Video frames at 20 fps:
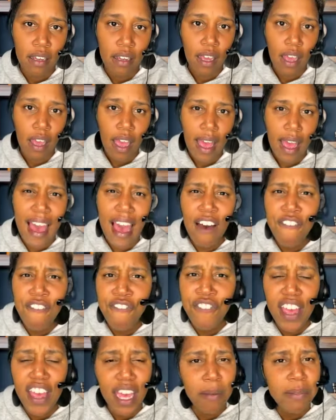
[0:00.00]
Our
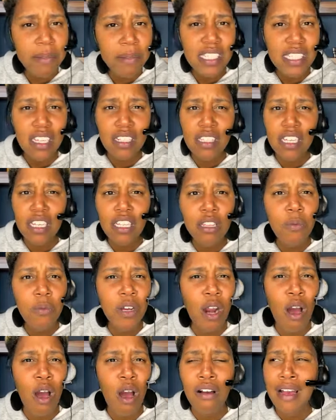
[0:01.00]
families are dealing with
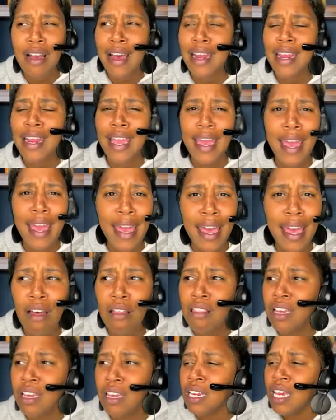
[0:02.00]
all kind of hell
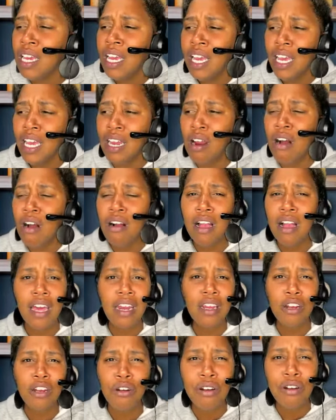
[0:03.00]
and all kind of
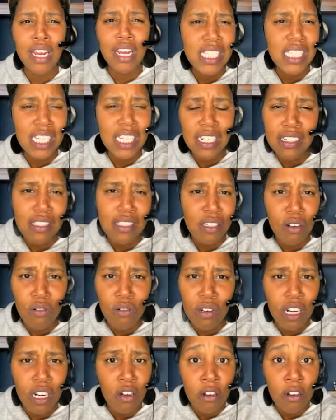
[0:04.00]
craziness going
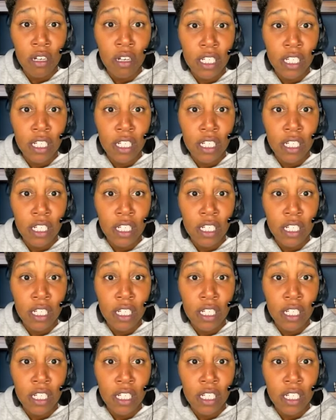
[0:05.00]
on.